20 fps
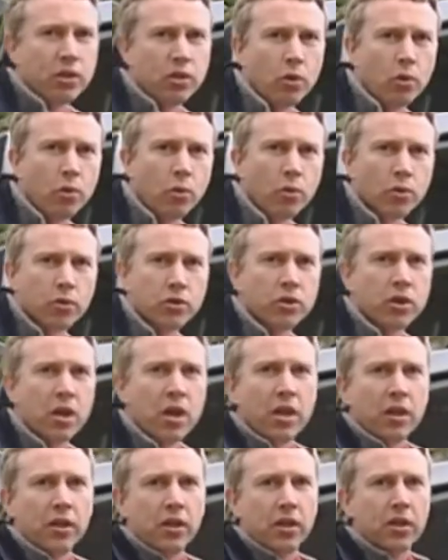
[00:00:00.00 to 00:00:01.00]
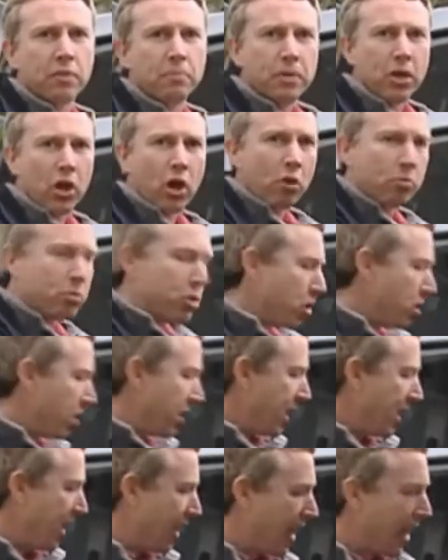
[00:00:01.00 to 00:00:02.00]
doors that can be
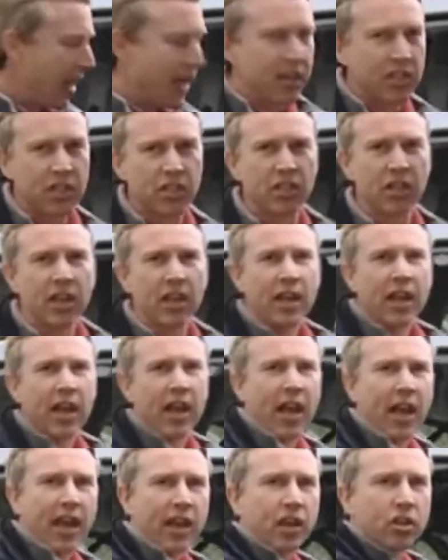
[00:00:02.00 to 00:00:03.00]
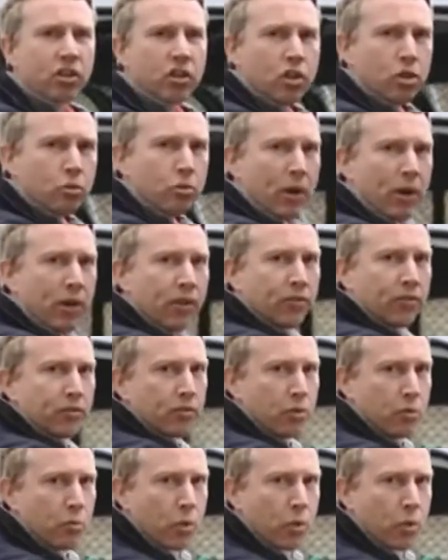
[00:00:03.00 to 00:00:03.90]
optionally glazed and can swing through